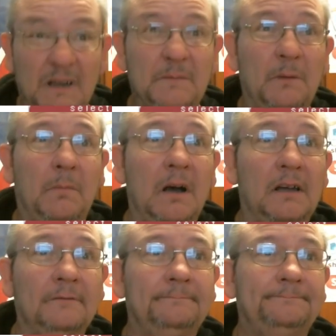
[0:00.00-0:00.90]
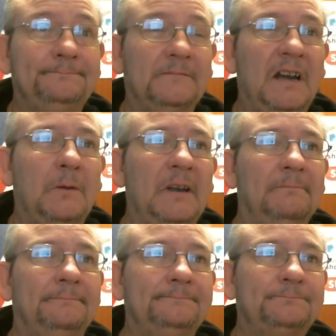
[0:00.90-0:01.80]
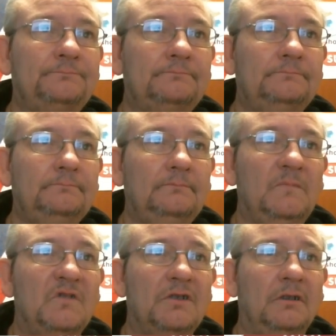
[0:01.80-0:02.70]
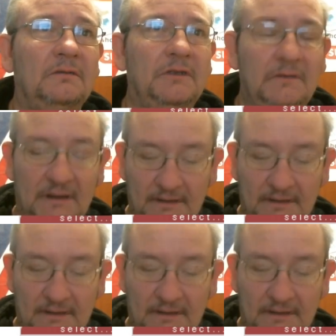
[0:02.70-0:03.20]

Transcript: bug. Anyway, just got to do that.